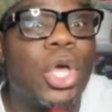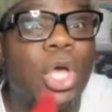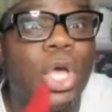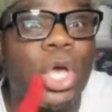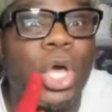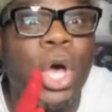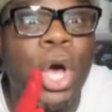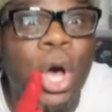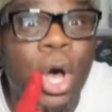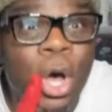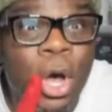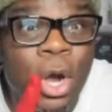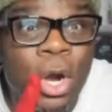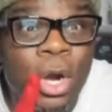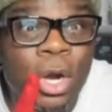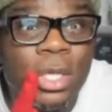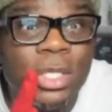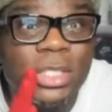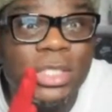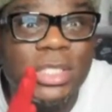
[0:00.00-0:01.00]

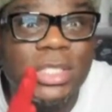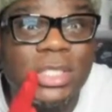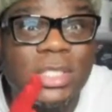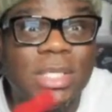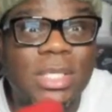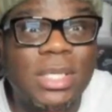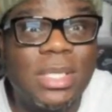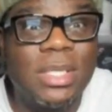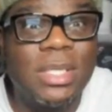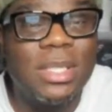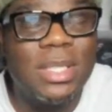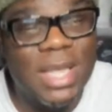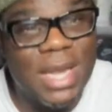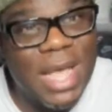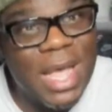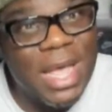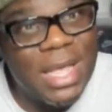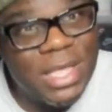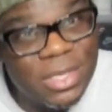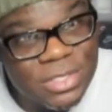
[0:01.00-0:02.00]
cards that
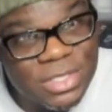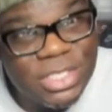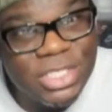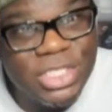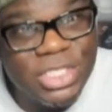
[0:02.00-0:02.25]
I used to